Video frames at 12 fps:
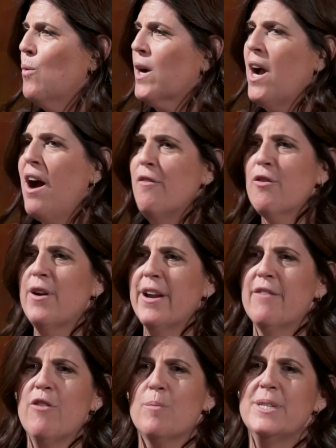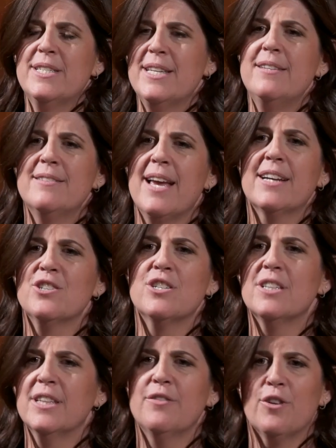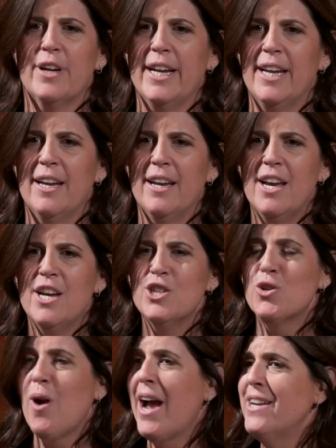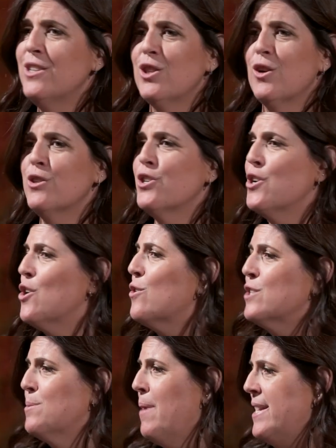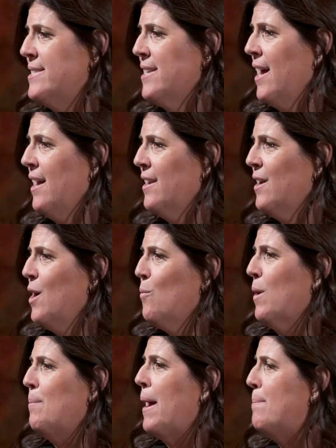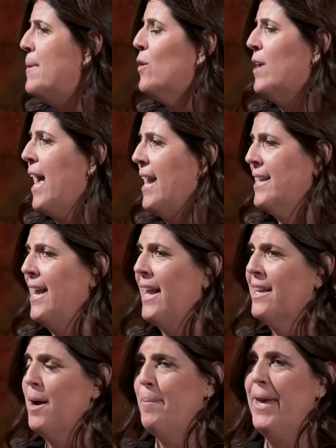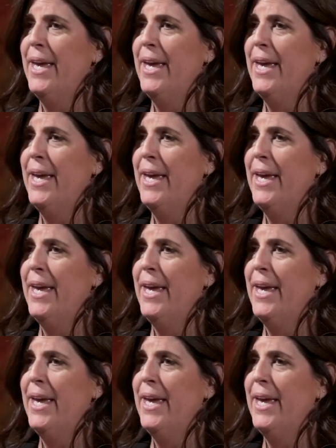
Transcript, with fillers: recovering from a C-section delivery, trying to learn to nurse my son when my milk hadn't yet come